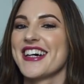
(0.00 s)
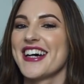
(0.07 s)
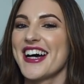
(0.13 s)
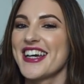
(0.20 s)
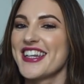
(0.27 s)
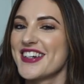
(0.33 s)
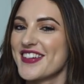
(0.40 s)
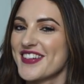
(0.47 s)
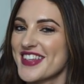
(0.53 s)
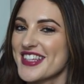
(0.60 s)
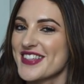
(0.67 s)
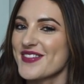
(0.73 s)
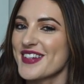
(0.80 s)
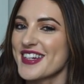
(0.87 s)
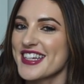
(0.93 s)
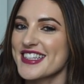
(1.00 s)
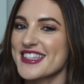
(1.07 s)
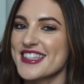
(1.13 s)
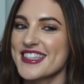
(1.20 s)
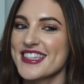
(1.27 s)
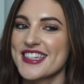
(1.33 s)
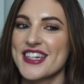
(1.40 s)
I know what this one is.
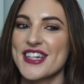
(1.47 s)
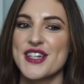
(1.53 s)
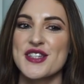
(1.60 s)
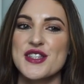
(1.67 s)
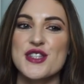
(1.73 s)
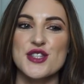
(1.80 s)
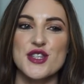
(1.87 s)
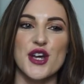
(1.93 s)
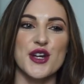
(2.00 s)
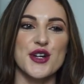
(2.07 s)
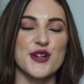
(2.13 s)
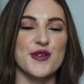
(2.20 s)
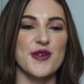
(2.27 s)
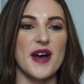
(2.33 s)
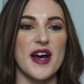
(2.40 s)
So,